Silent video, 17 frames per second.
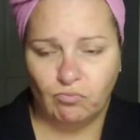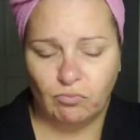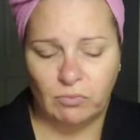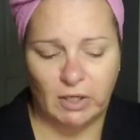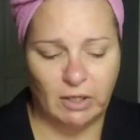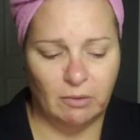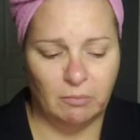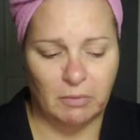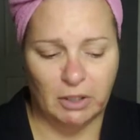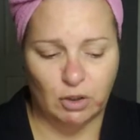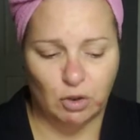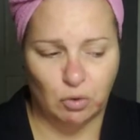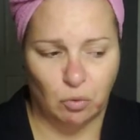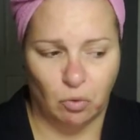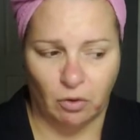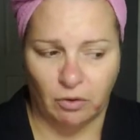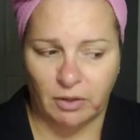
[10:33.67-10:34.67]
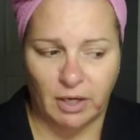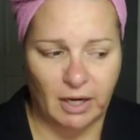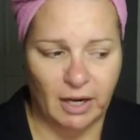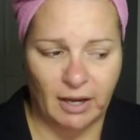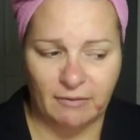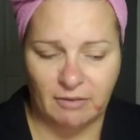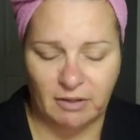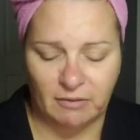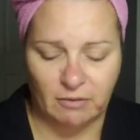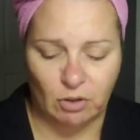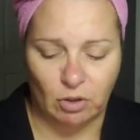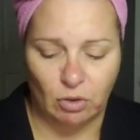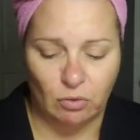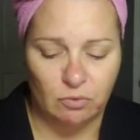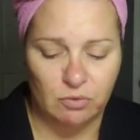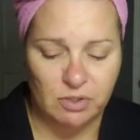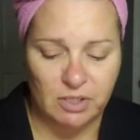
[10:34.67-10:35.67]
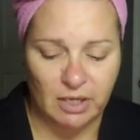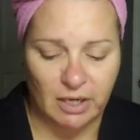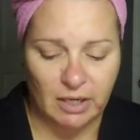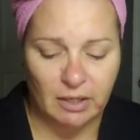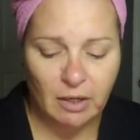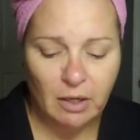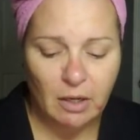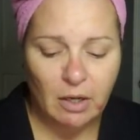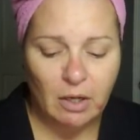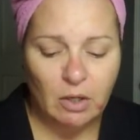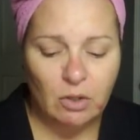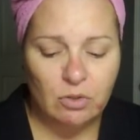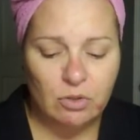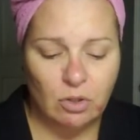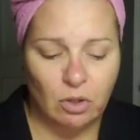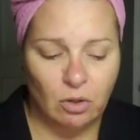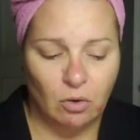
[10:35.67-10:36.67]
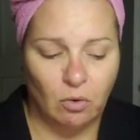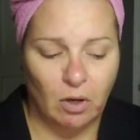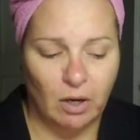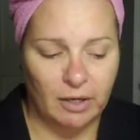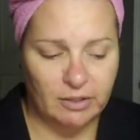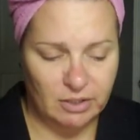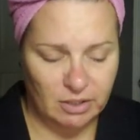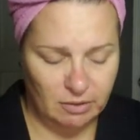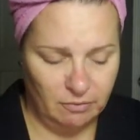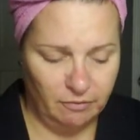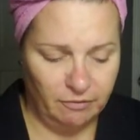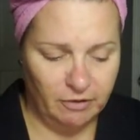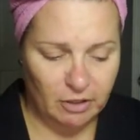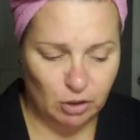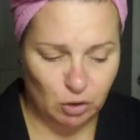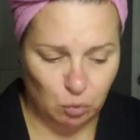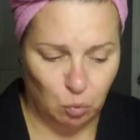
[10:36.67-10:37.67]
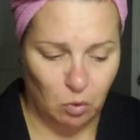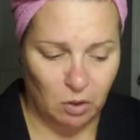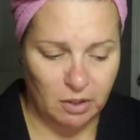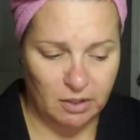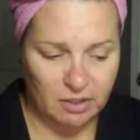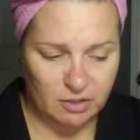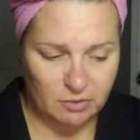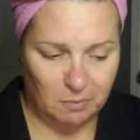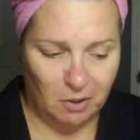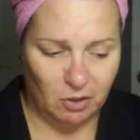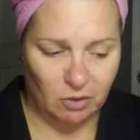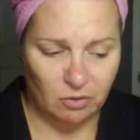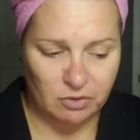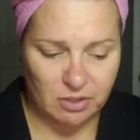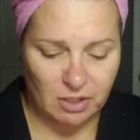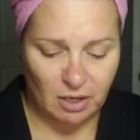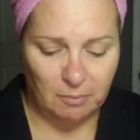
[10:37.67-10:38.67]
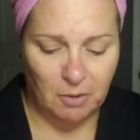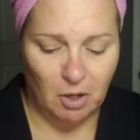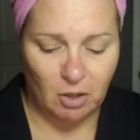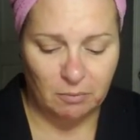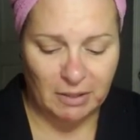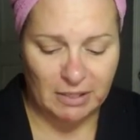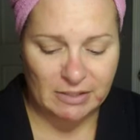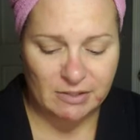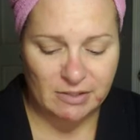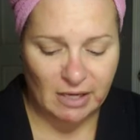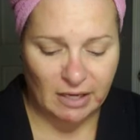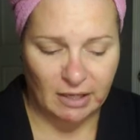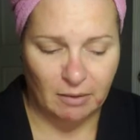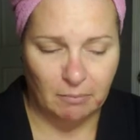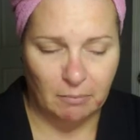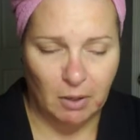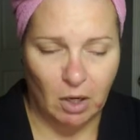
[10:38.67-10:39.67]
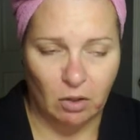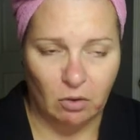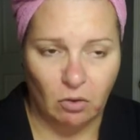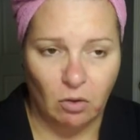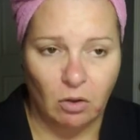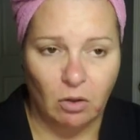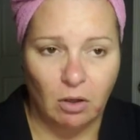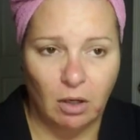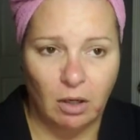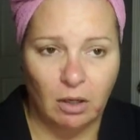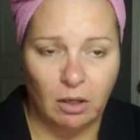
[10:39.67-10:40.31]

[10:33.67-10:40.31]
in my drawer that I haven't even used yet. So I did finish one of these bottles, and I'm on my 2nd bottle.